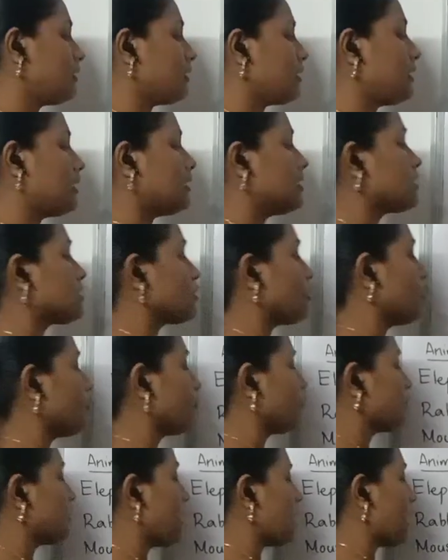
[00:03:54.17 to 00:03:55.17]
ears
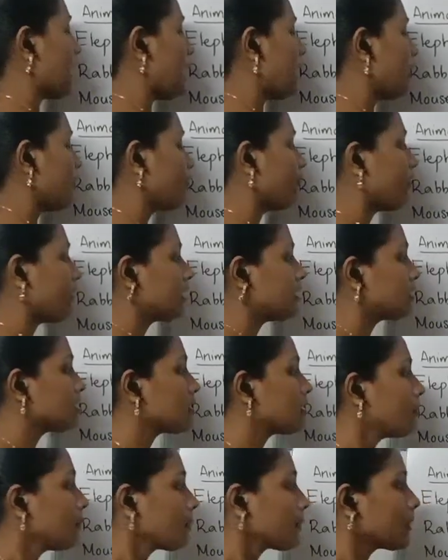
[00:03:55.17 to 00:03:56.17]
of the
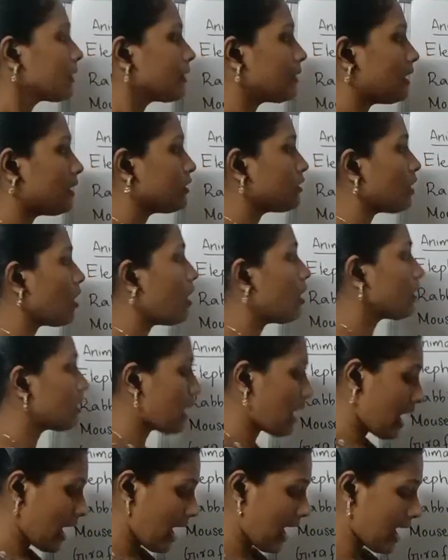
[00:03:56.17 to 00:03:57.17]
elephant. The dog
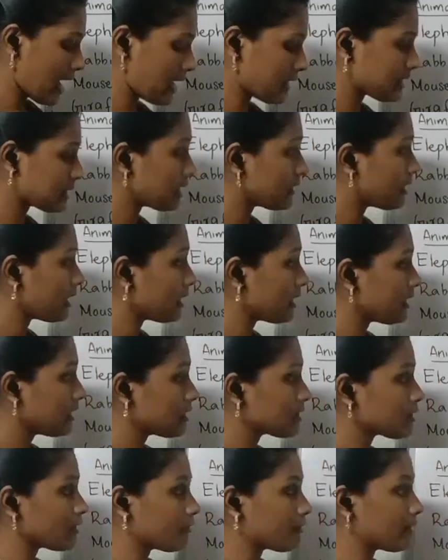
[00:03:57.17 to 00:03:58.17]
has the
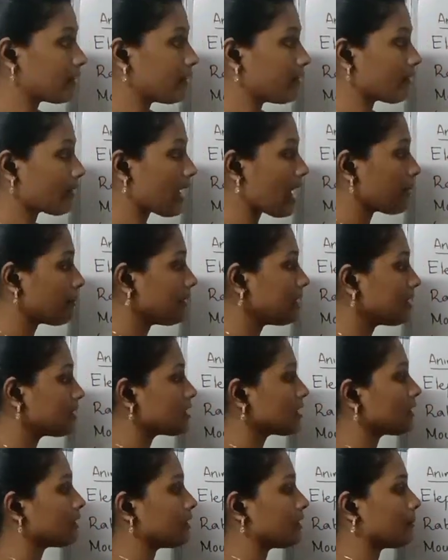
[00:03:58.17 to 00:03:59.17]
ears of the
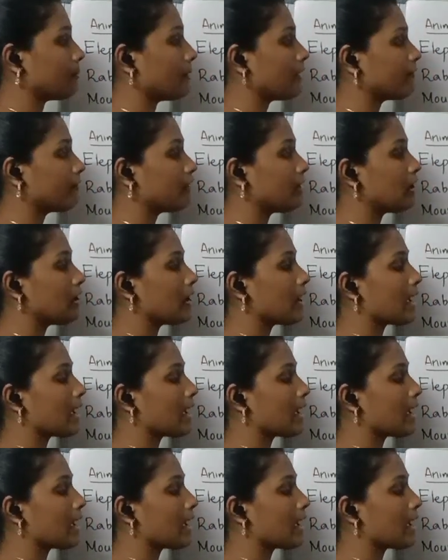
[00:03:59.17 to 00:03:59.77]
rabbit. The buffalo